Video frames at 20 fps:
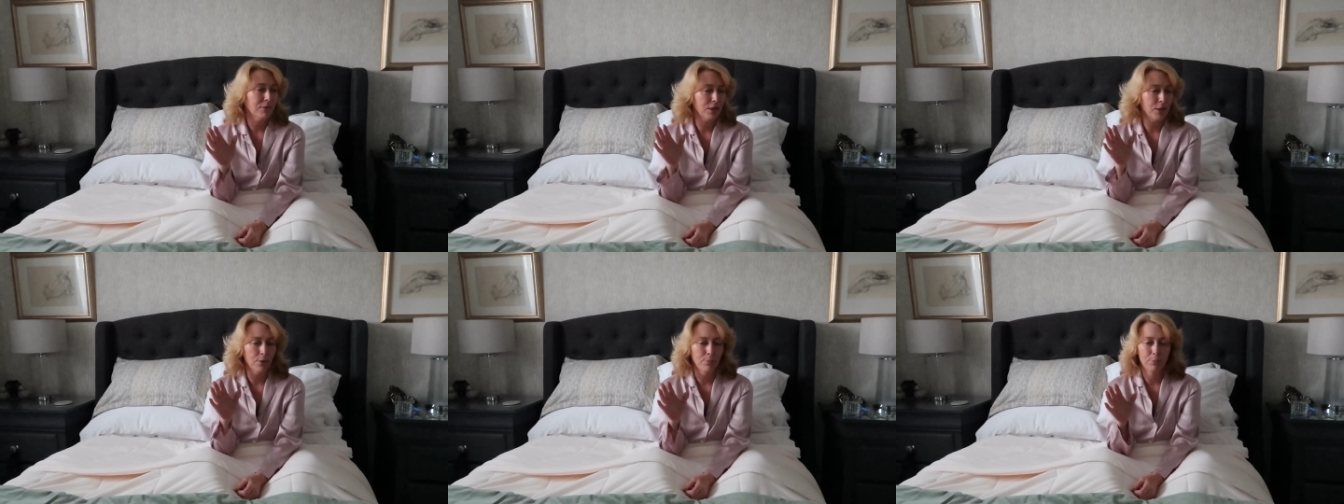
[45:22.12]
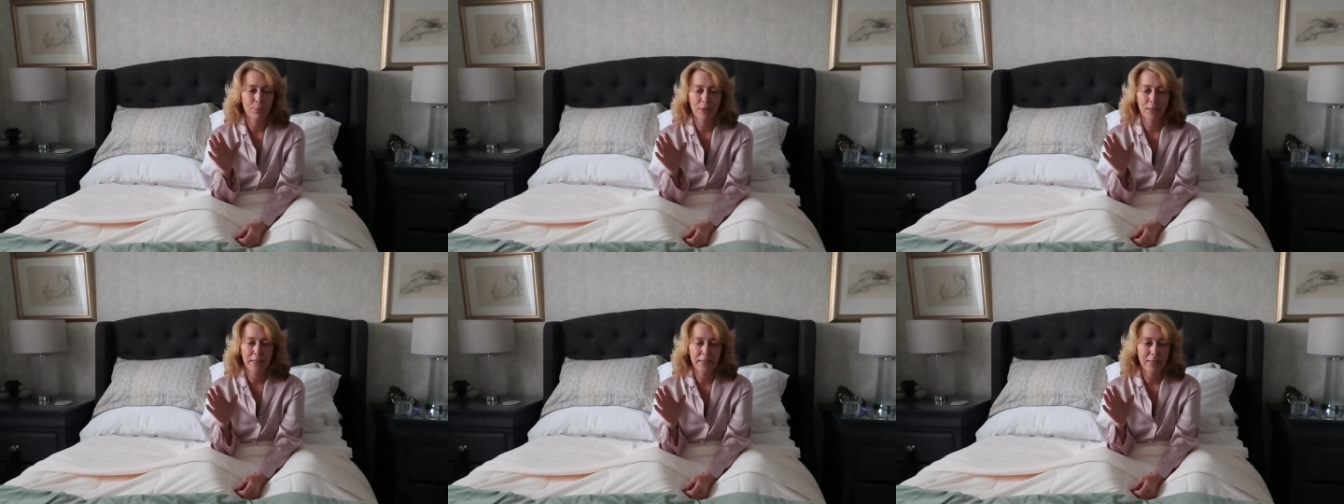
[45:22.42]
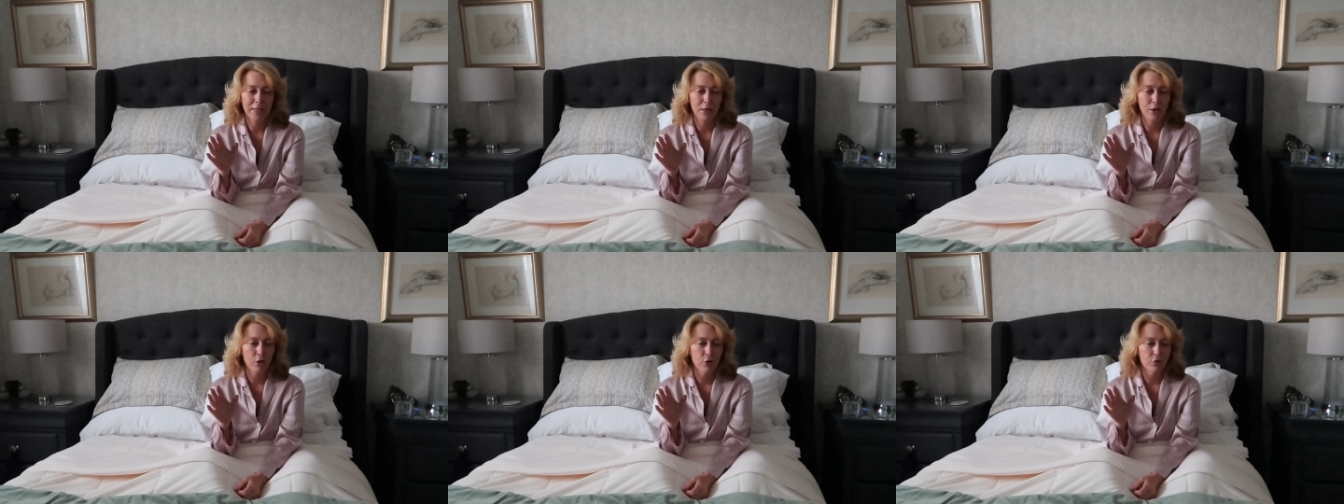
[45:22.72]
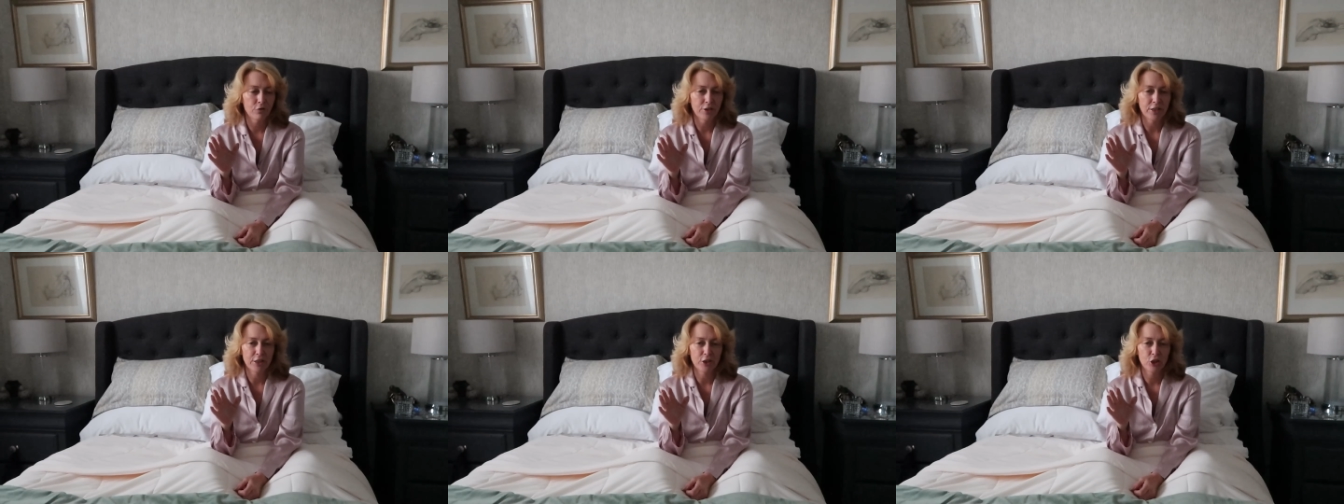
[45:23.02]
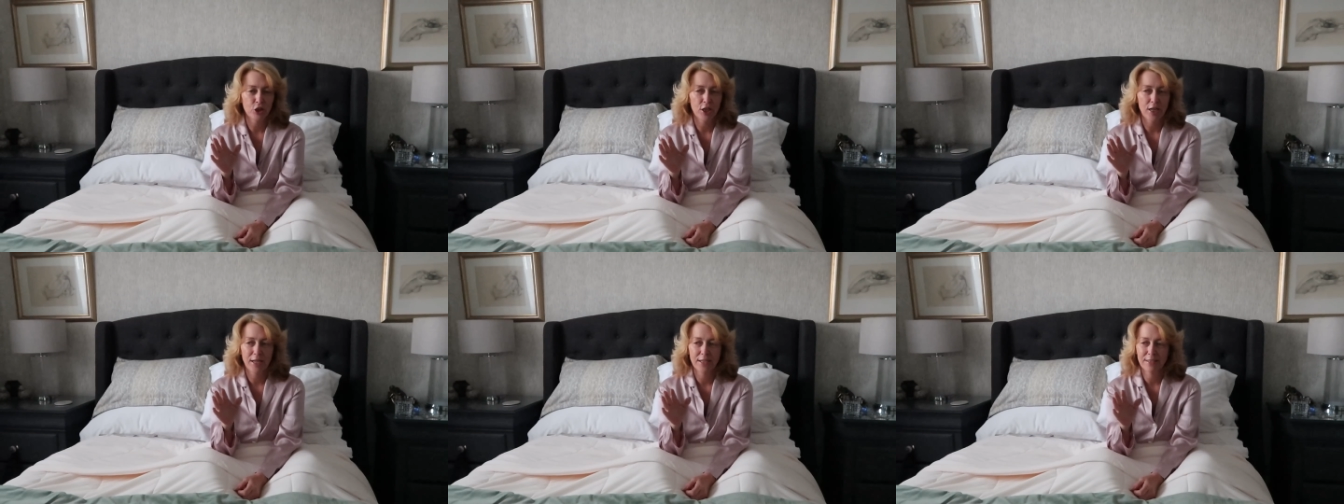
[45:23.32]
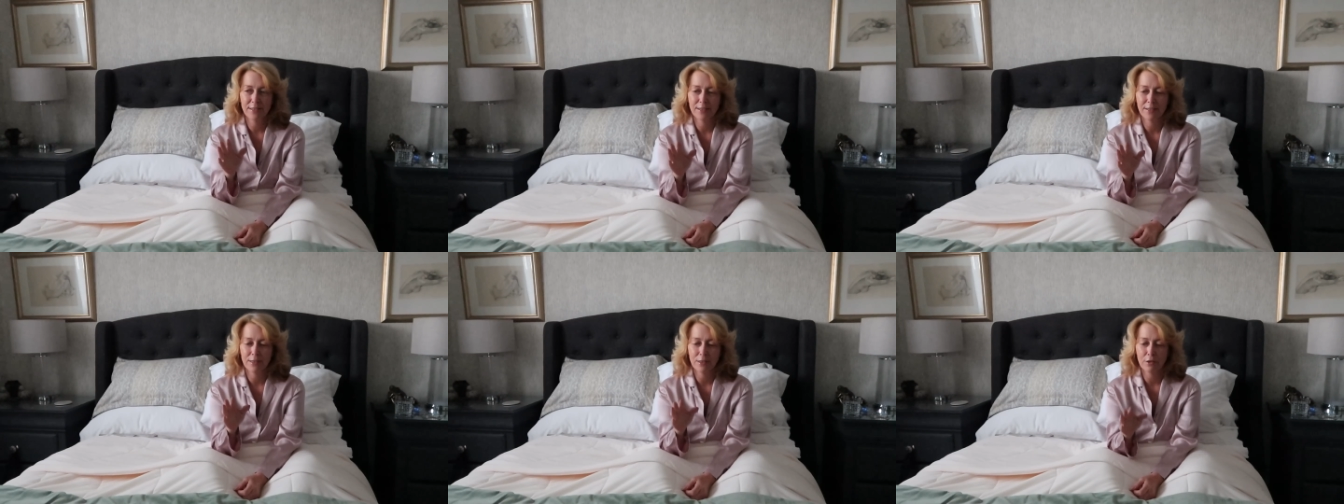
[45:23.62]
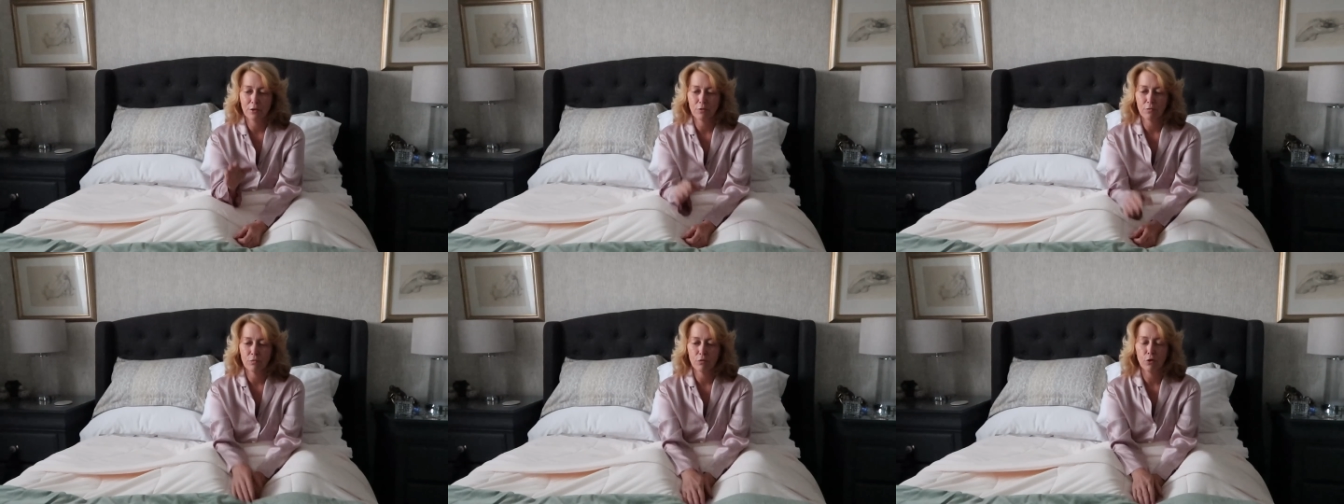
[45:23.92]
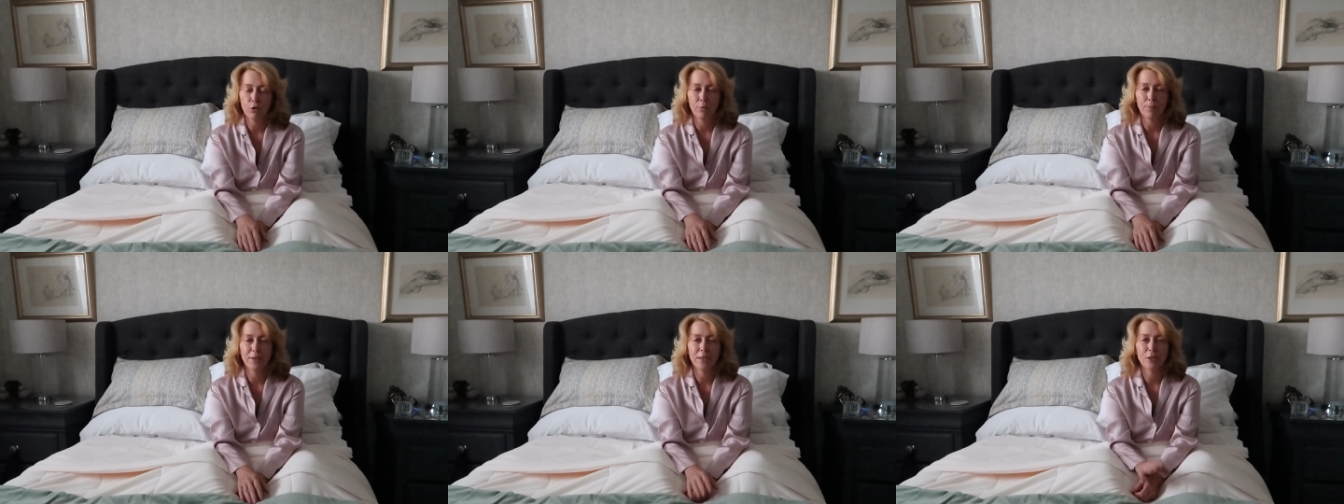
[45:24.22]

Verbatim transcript: completely orange, as did the room.